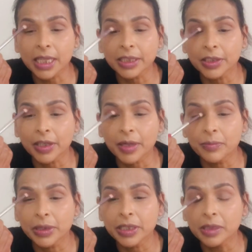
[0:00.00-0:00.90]
then you can
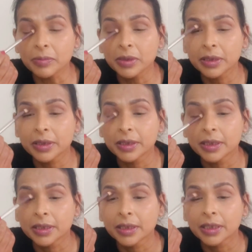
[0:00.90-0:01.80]
build up
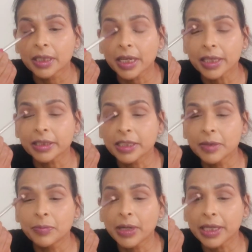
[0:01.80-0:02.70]
and
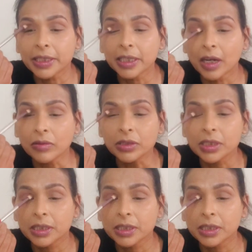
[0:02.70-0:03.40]
keep blending out.